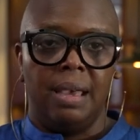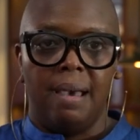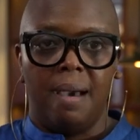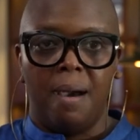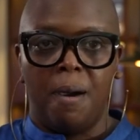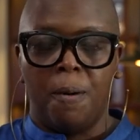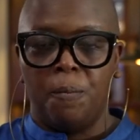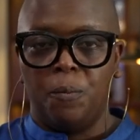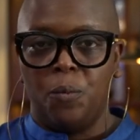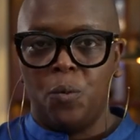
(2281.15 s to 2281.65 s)

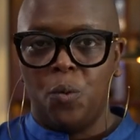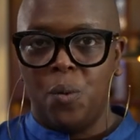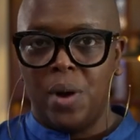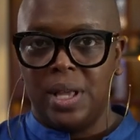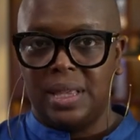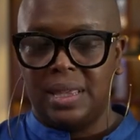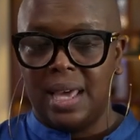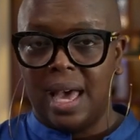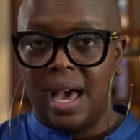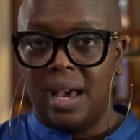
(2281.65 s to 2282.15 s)
um,
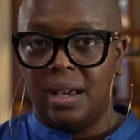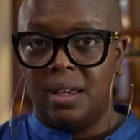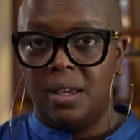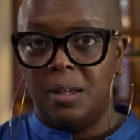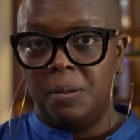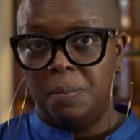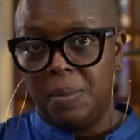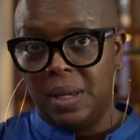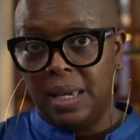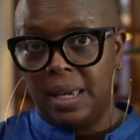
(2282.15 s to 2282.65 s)
what that
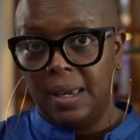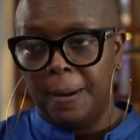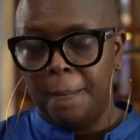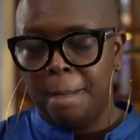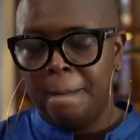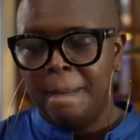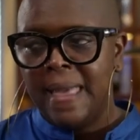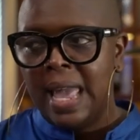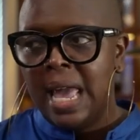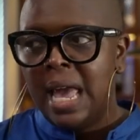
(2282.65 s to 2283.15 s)
could be.
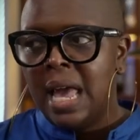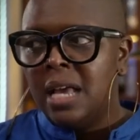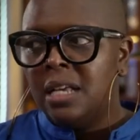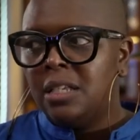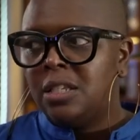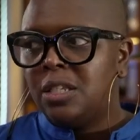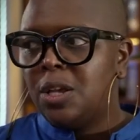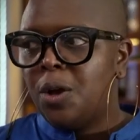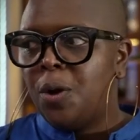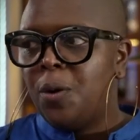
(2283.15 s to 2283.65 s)

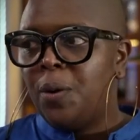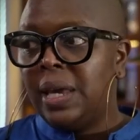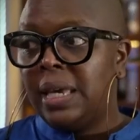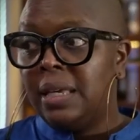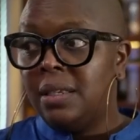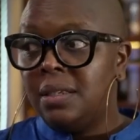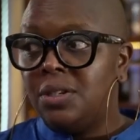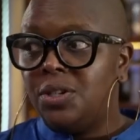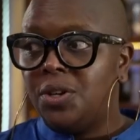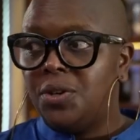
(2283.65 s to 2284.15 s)
So
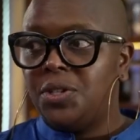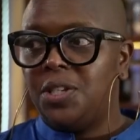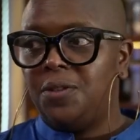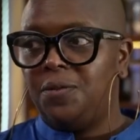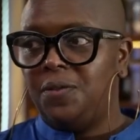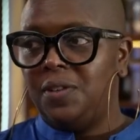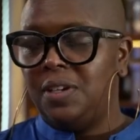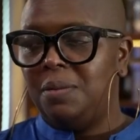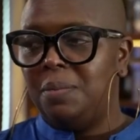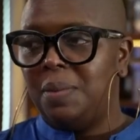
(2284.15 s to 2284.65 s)
is
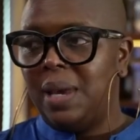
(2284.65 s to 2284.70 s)
Josephine